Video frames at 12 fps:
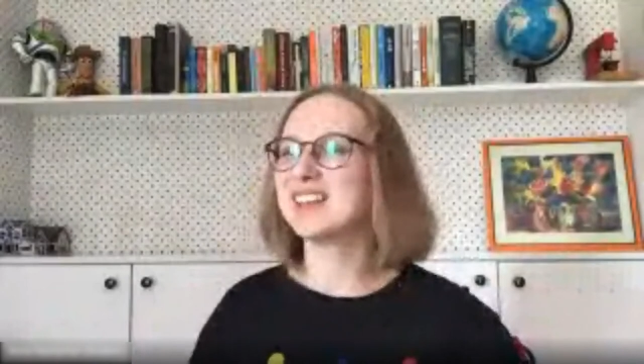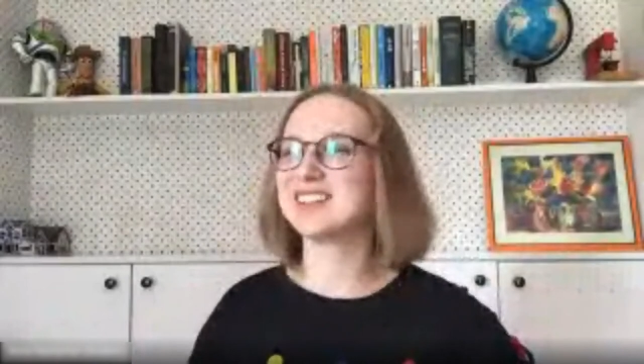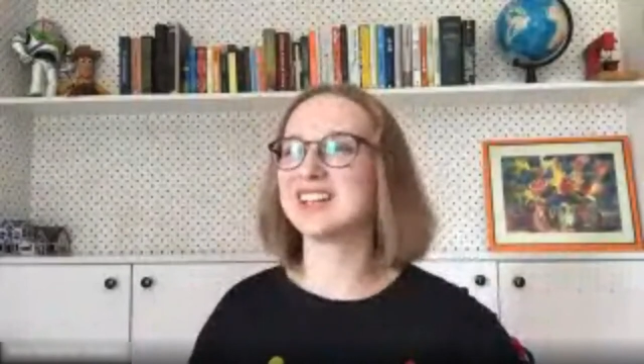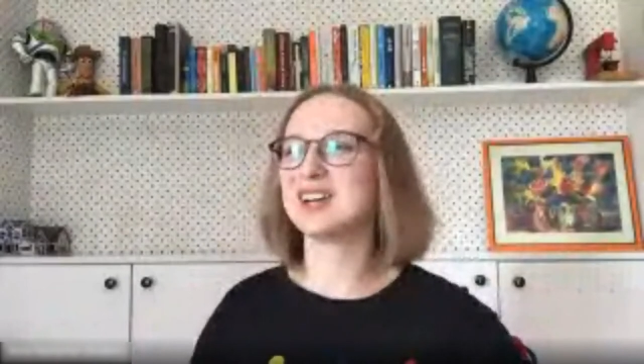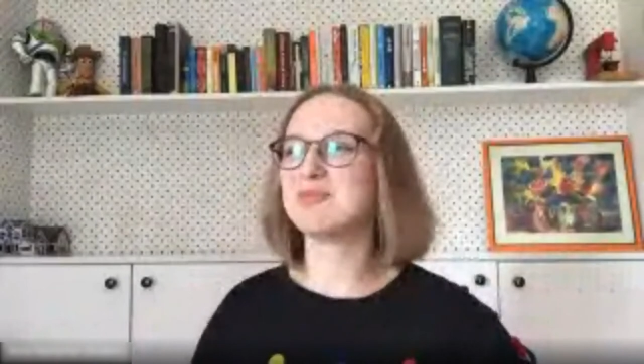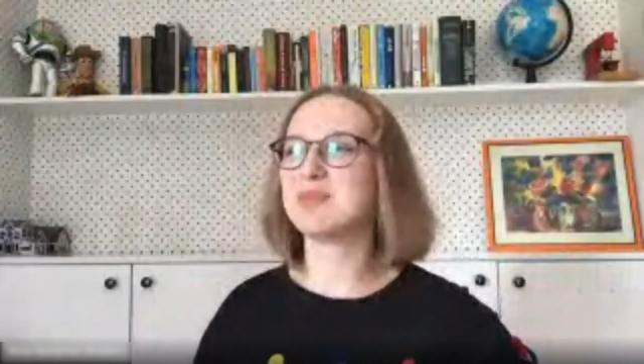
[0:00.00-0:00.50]

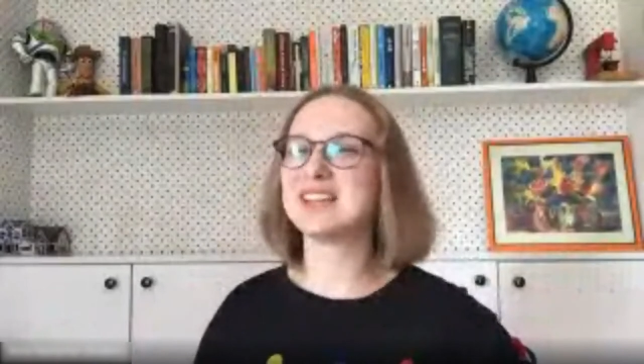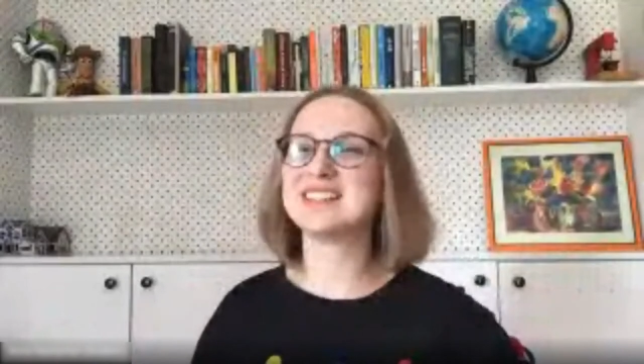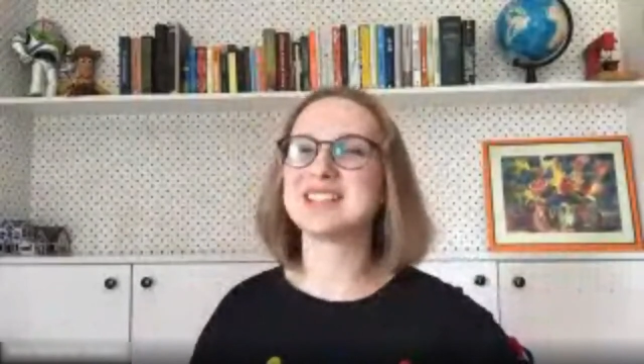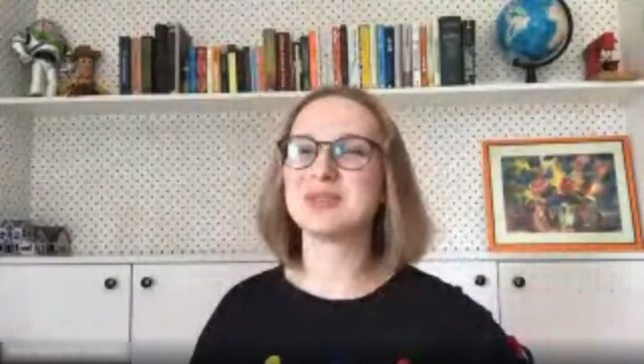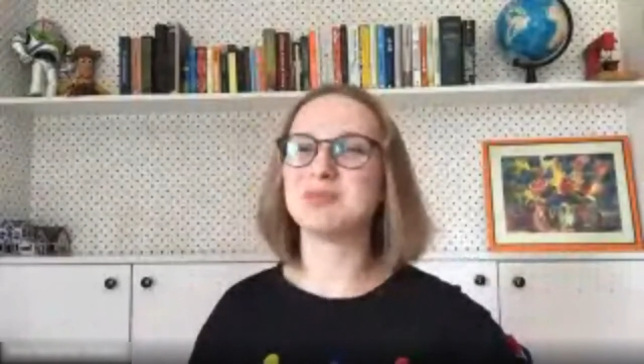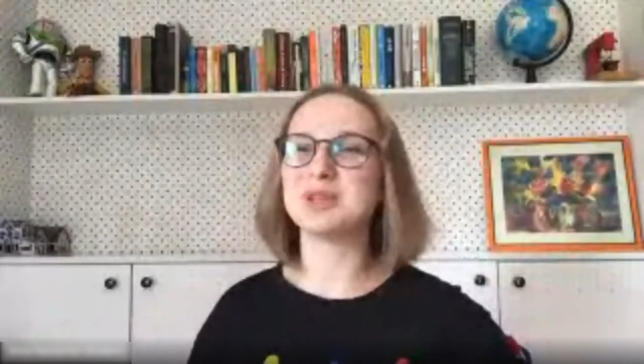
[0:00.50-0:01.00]
They're
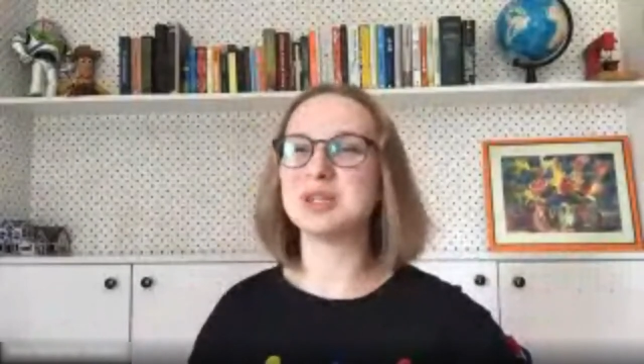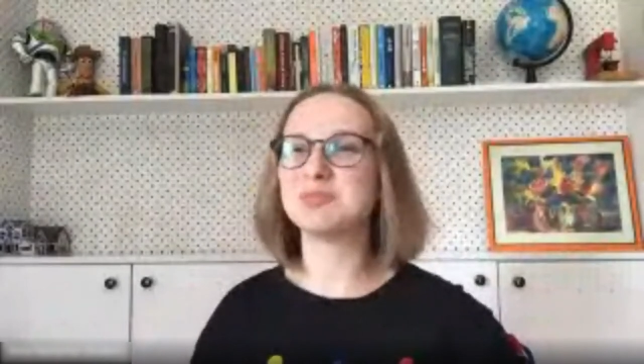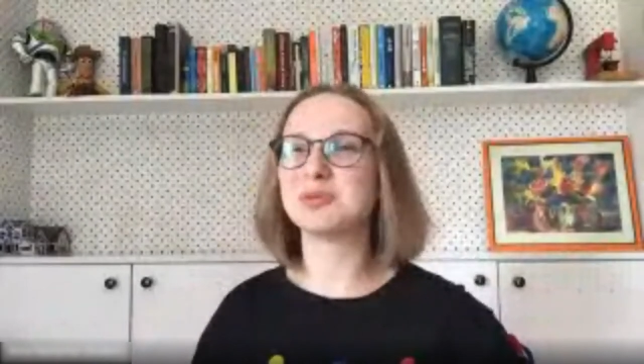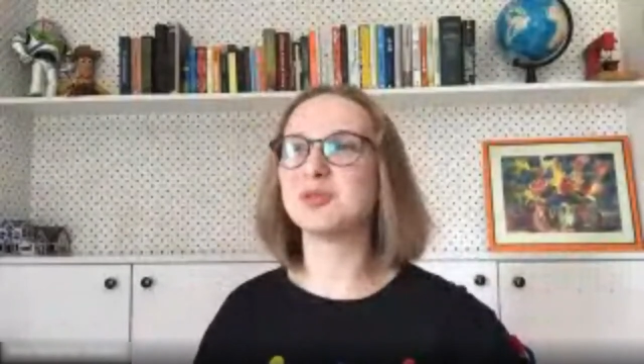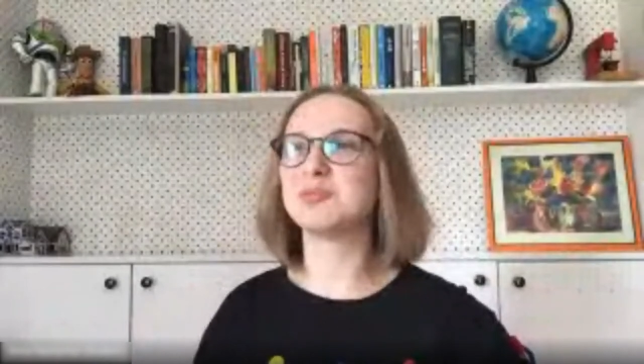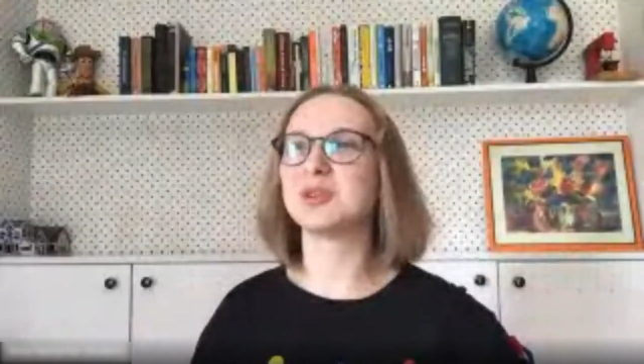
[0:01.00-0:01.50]
amazing
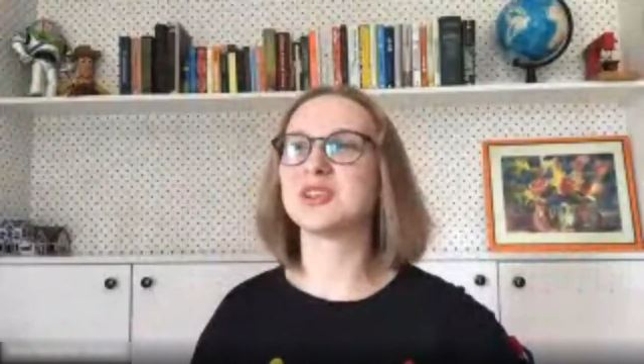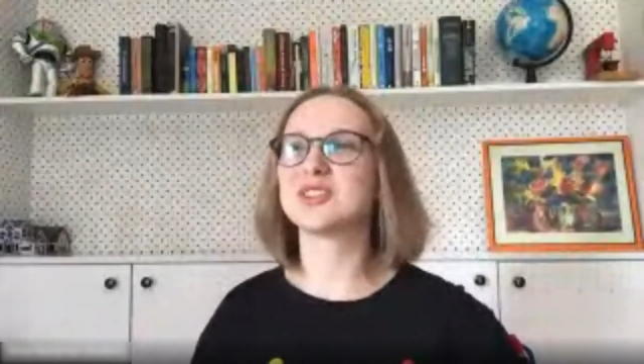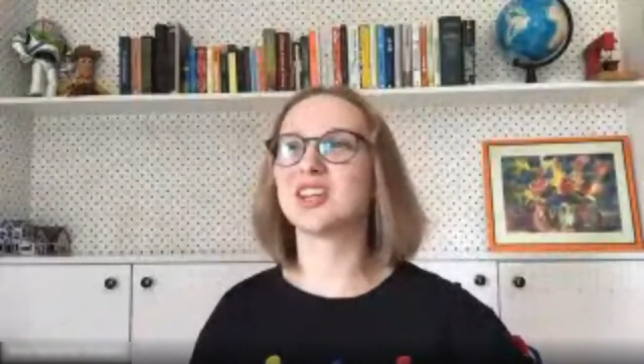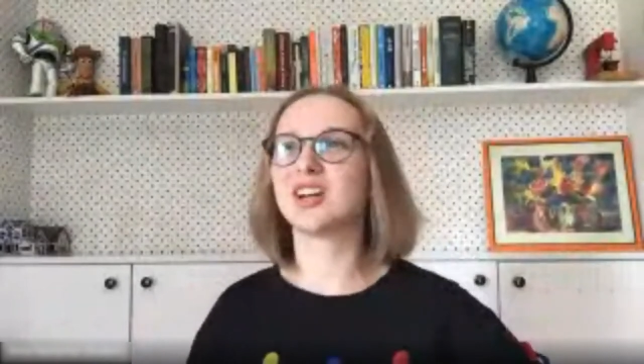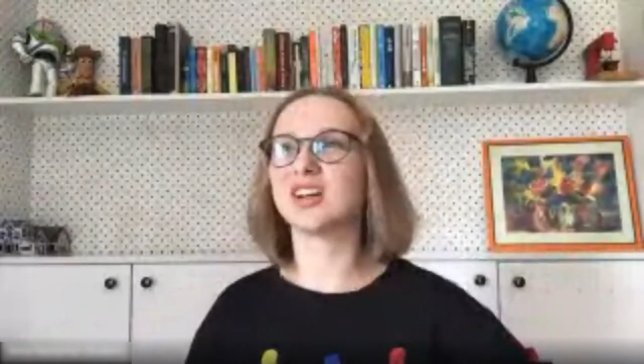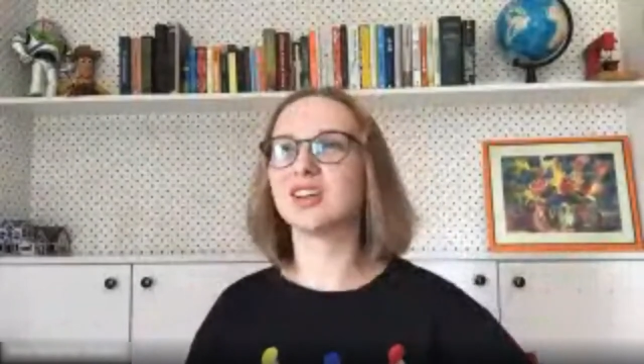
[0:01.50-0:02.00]
people
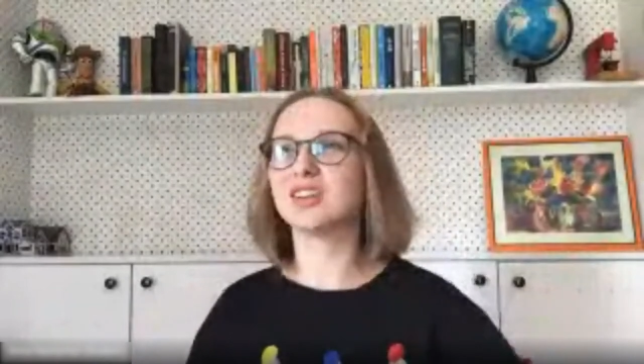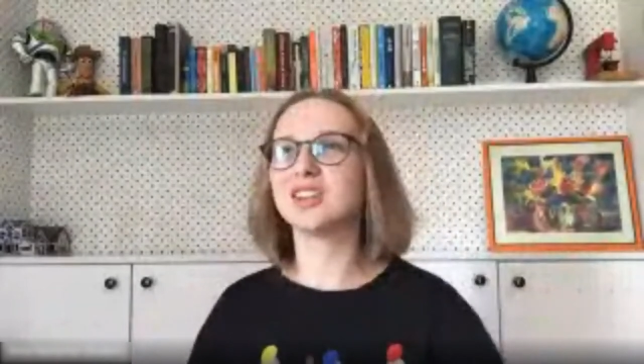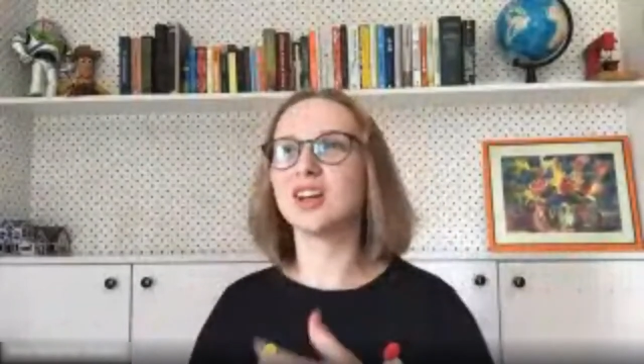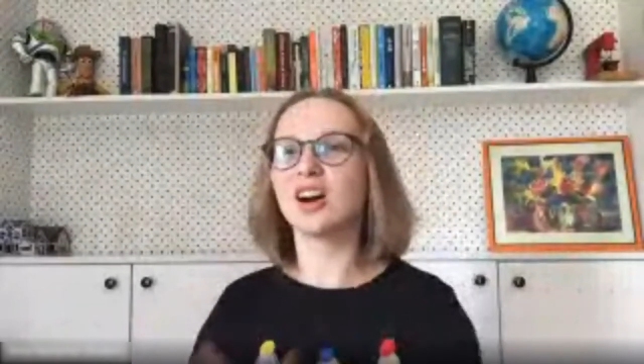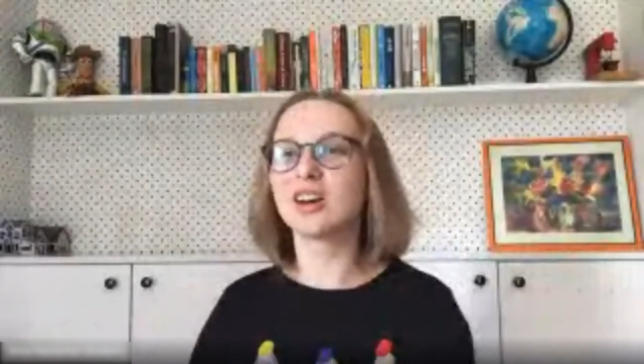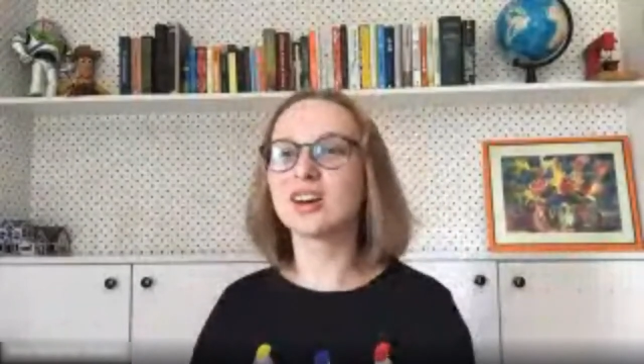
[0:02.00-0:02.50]
because they're
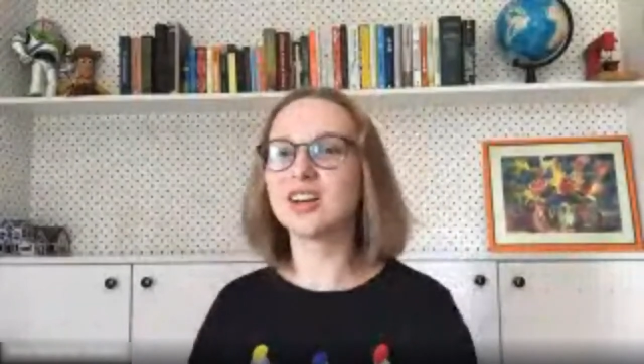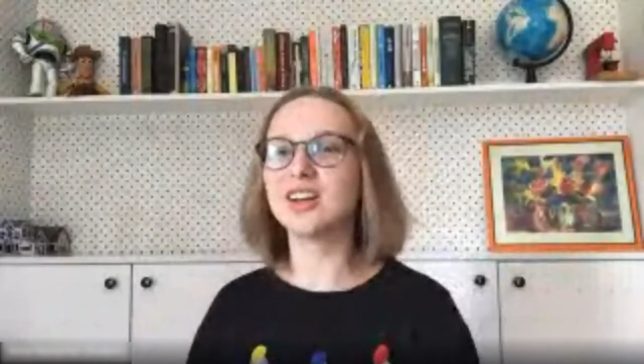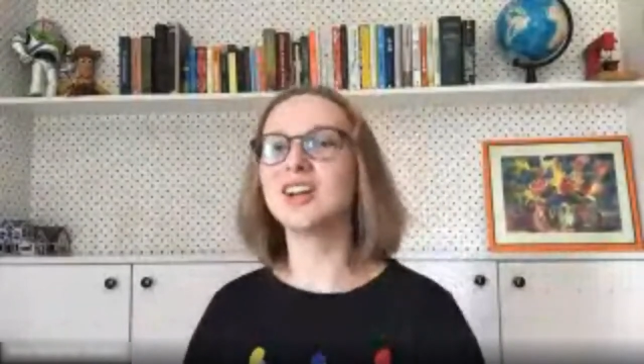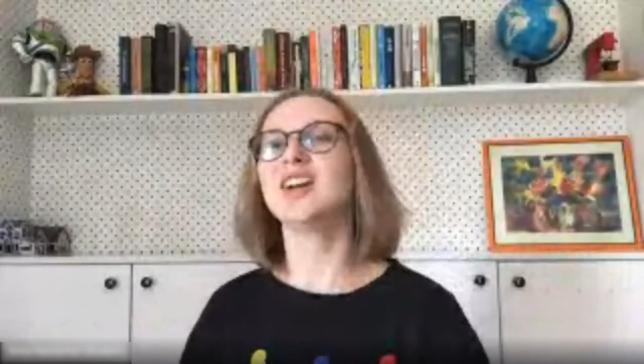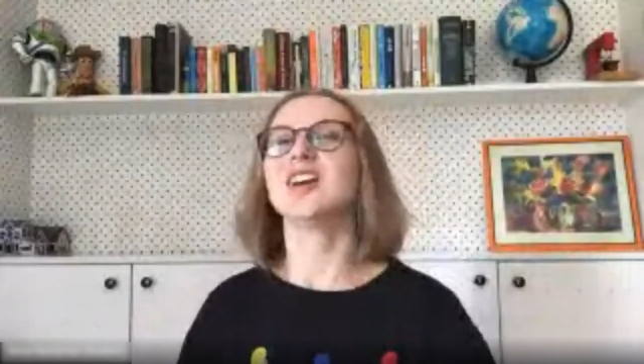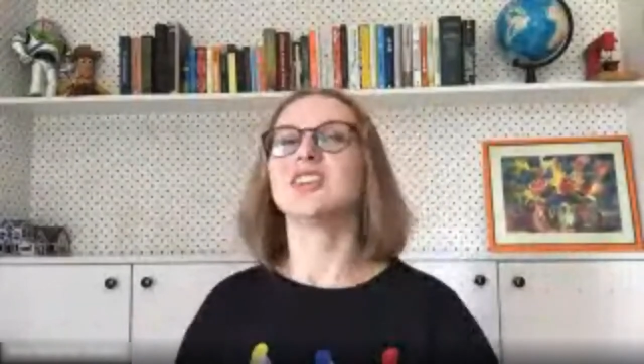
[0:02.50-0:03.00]
younger,